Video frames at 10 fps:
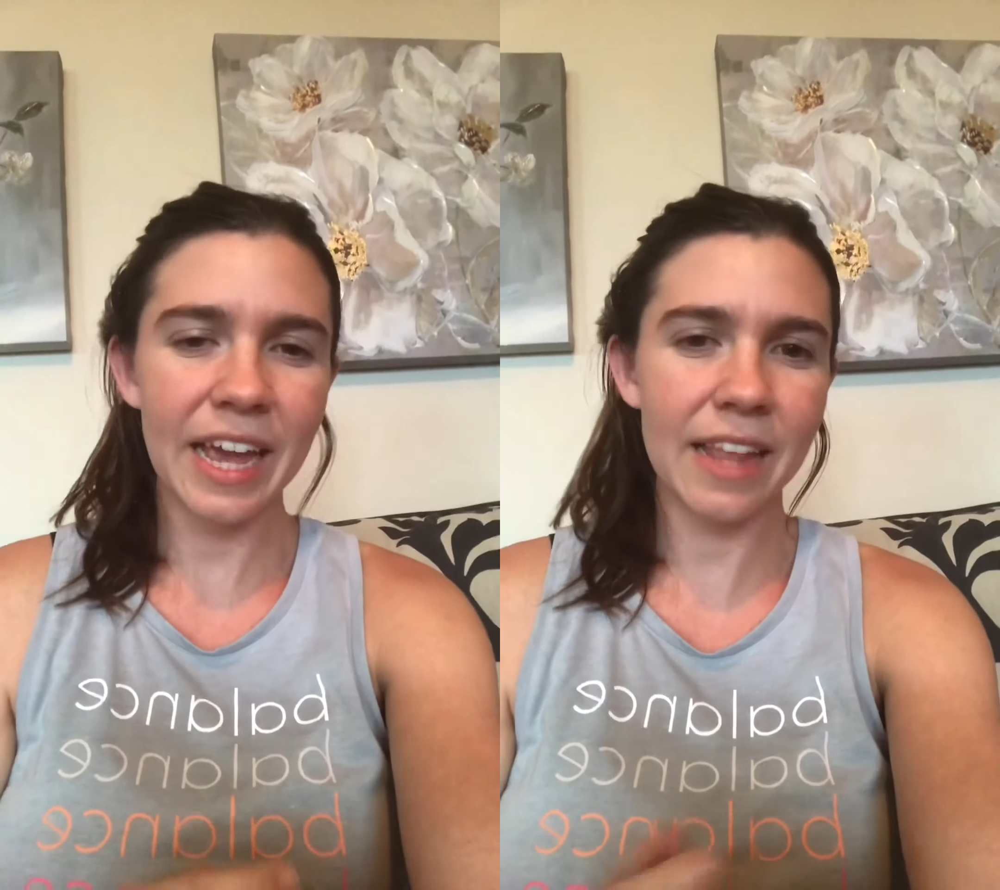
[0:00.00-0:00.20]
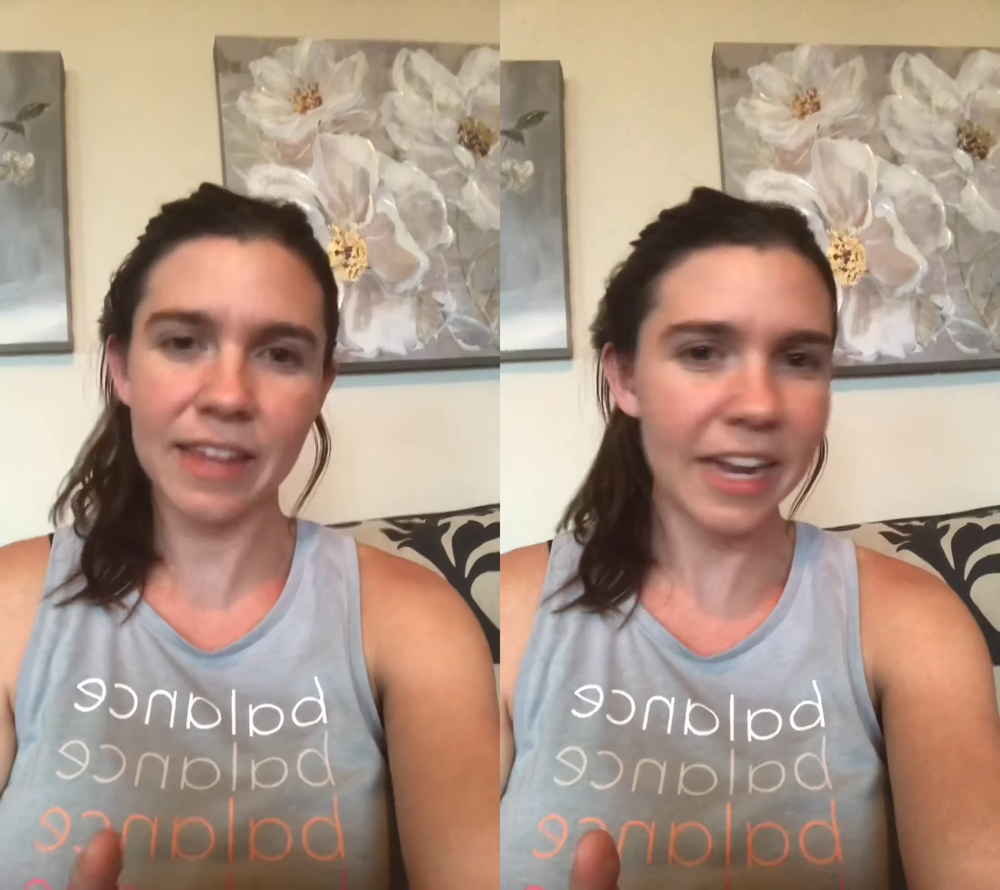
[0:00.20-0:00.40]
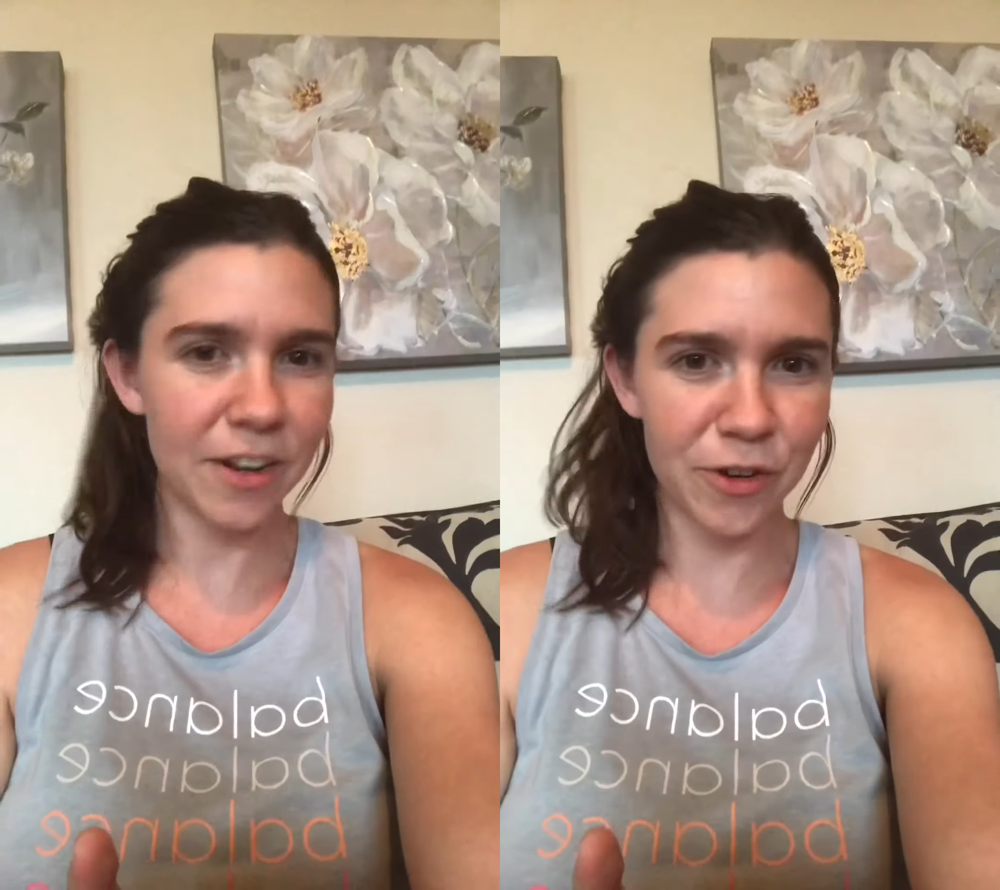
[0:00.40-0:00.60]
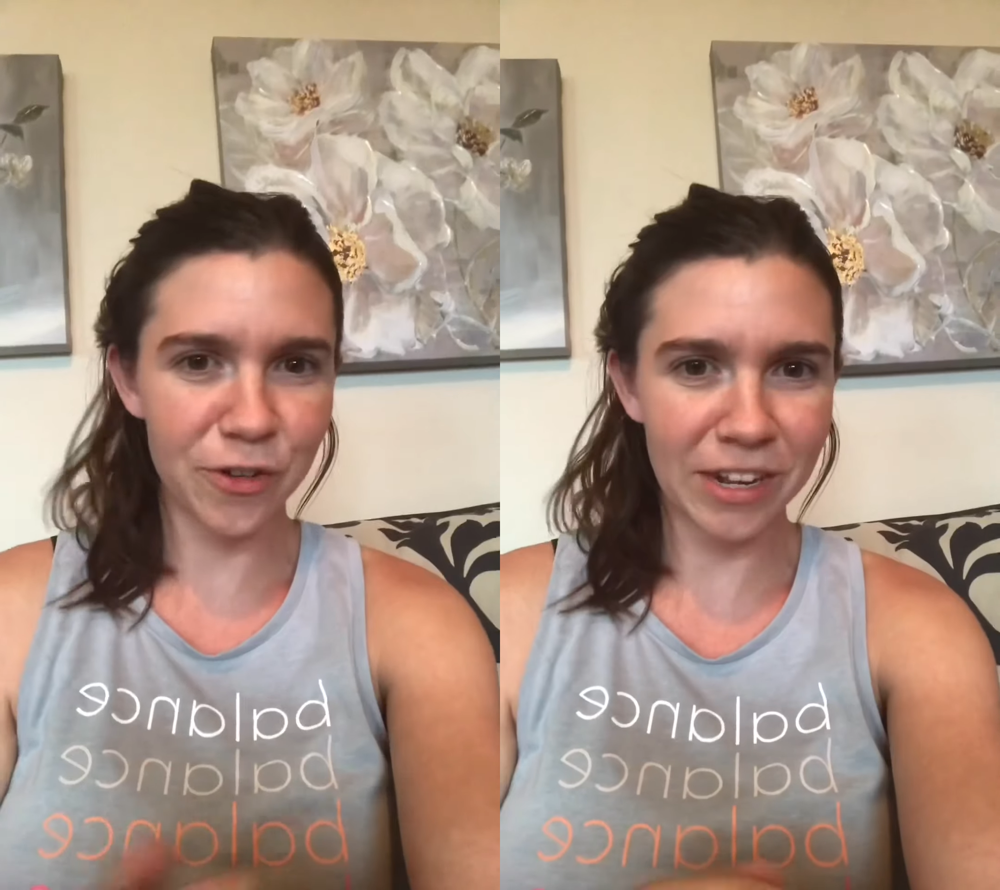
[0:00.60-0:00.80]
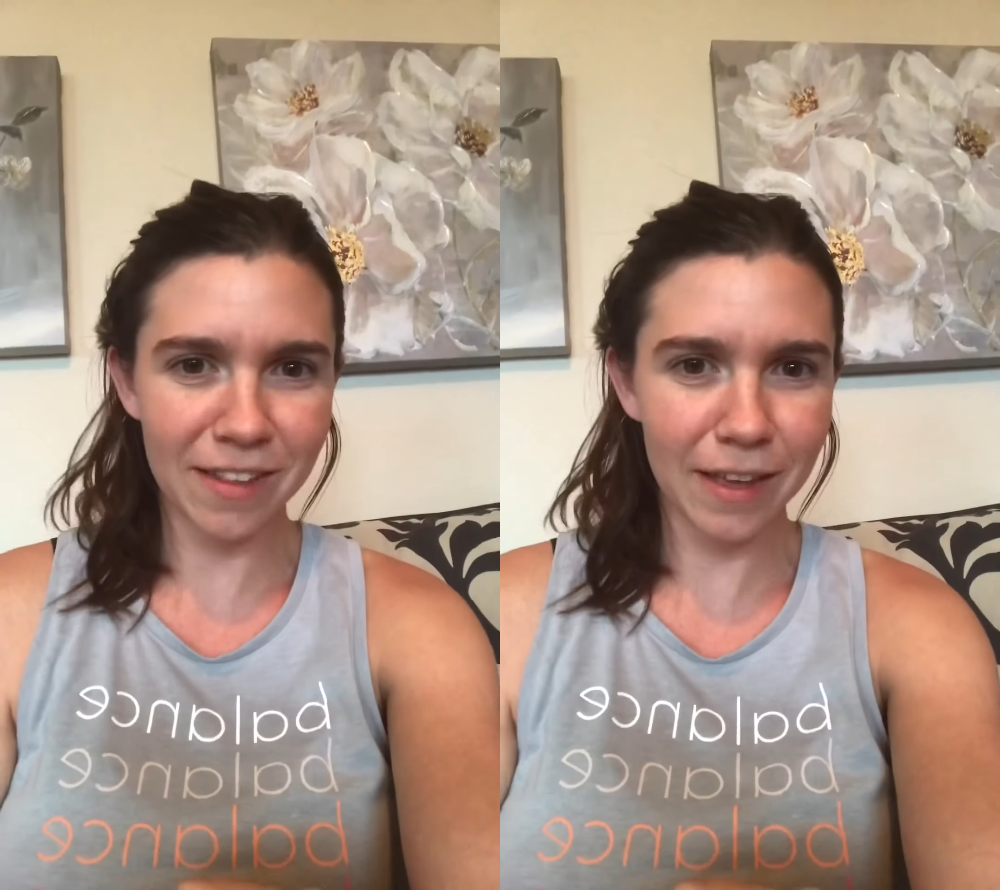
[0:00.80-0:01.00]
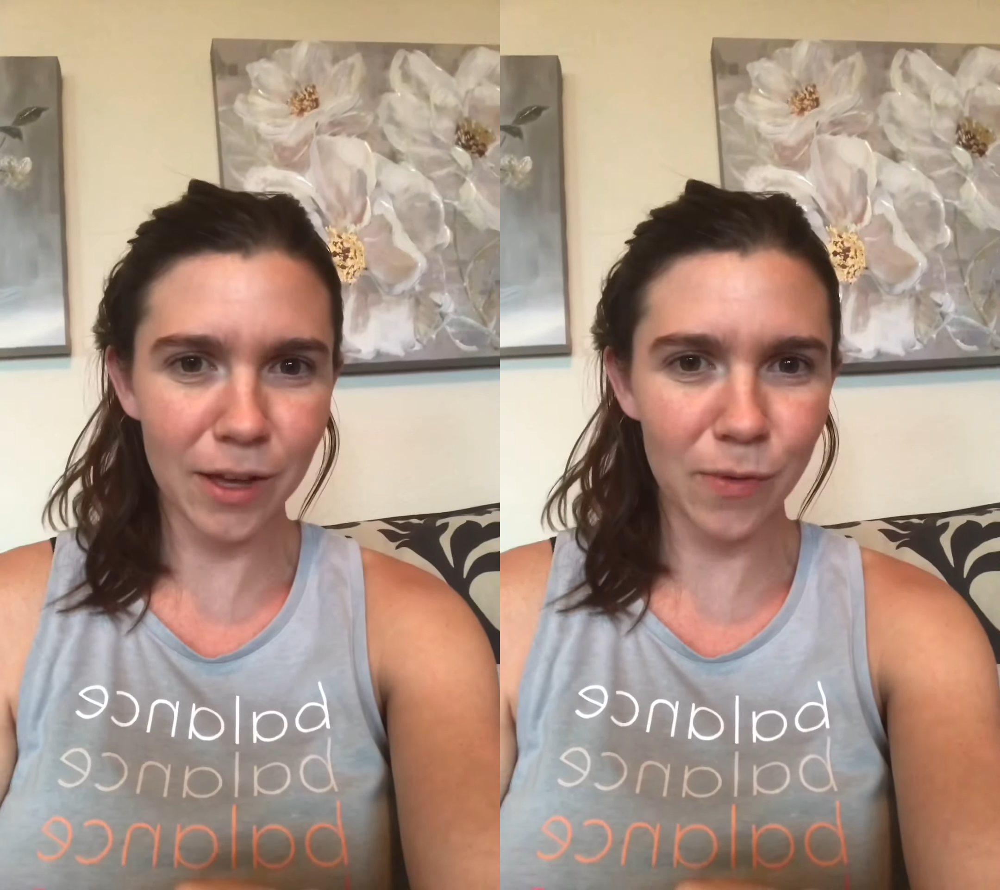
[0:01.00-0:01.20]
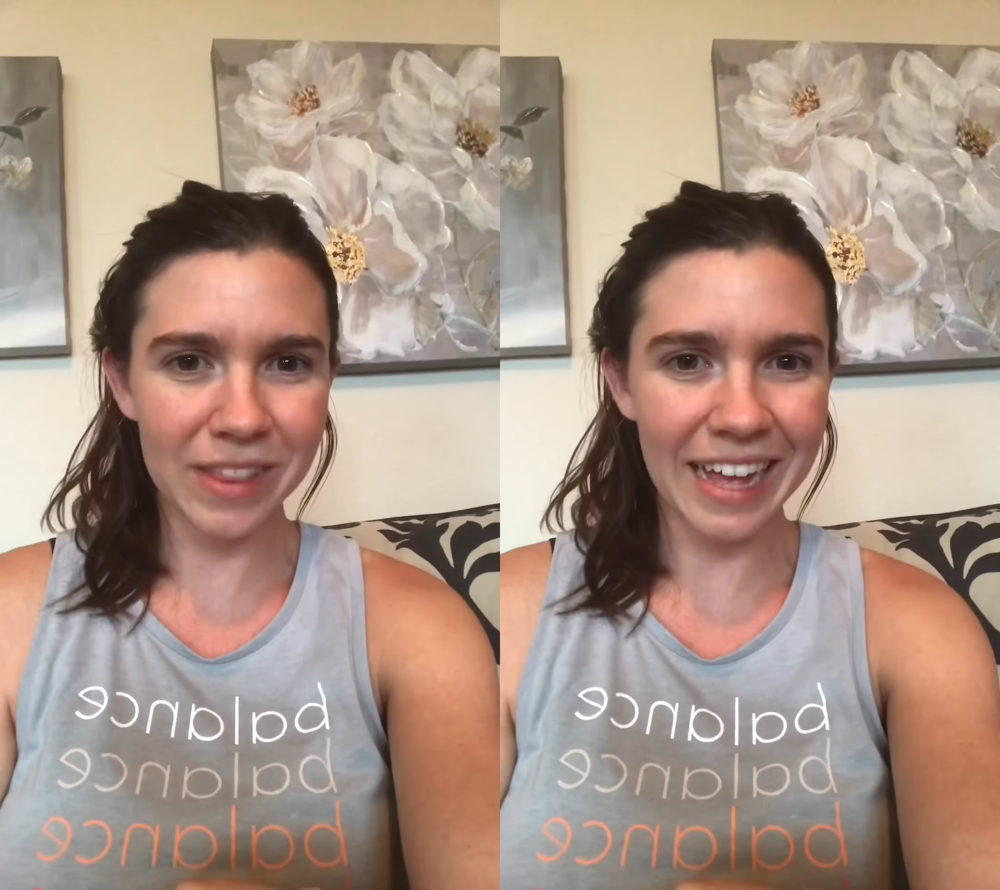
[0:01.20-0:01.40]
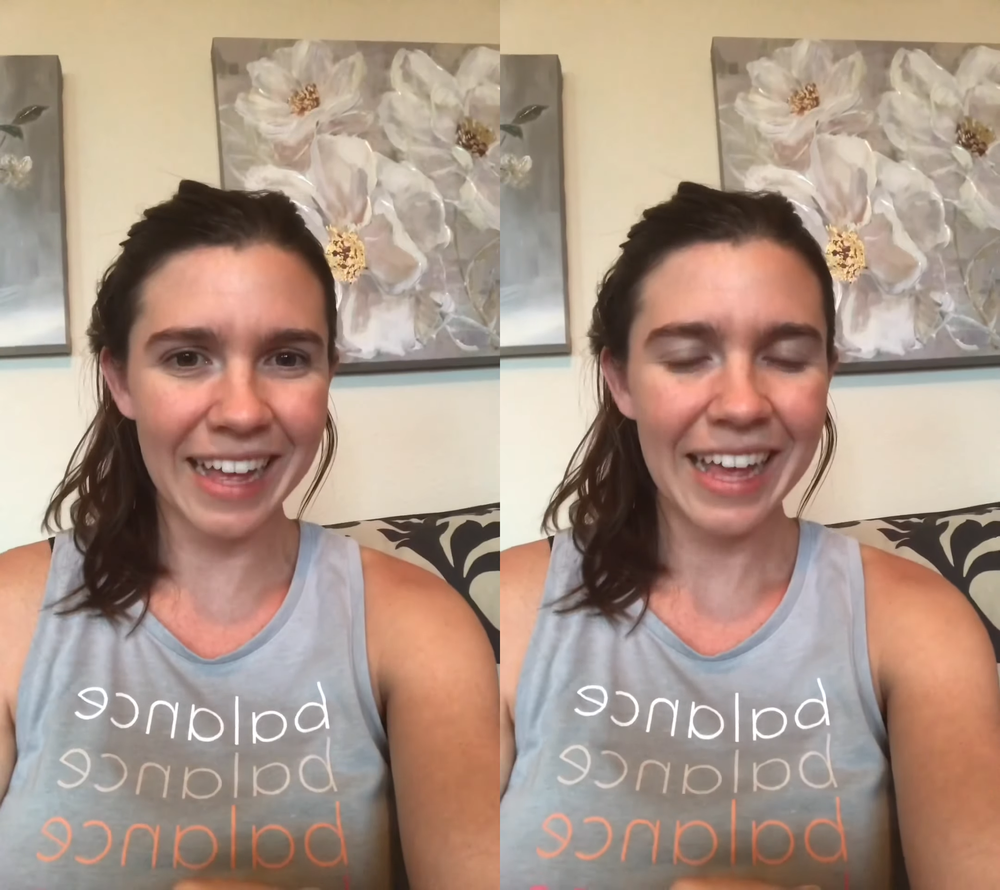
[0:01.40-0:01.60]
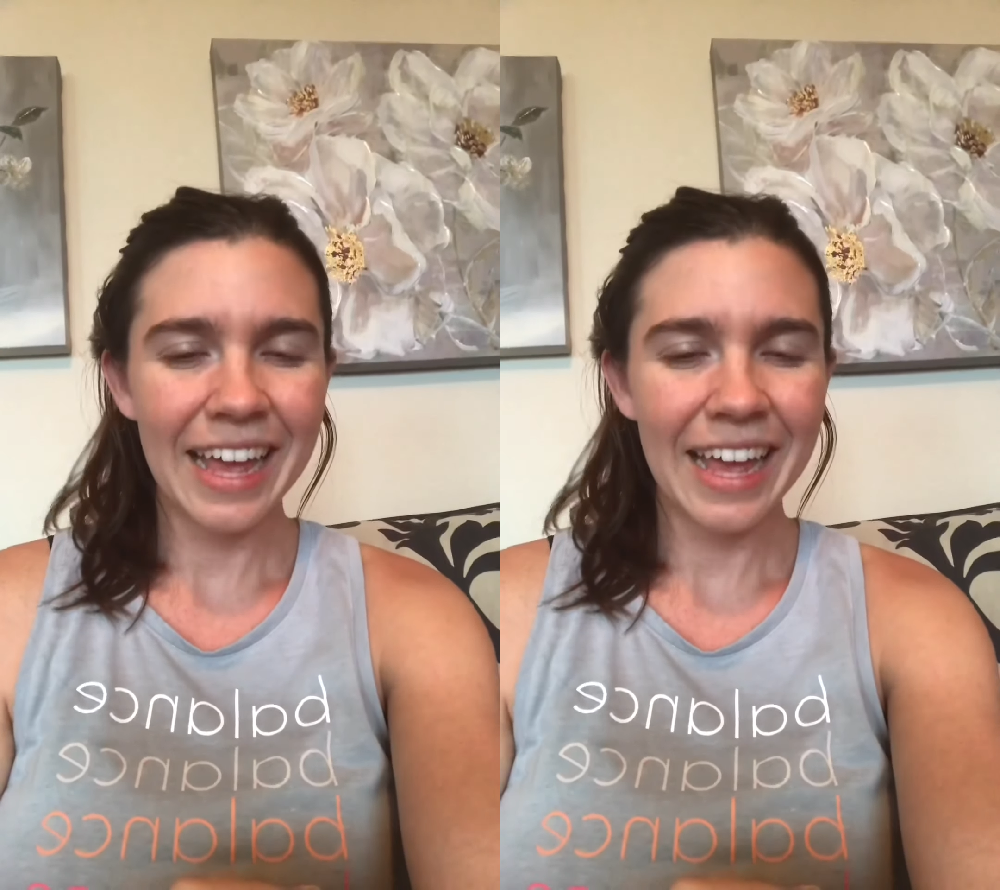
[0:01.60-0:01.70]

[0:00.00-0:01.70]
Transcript: and the character traits that go with that.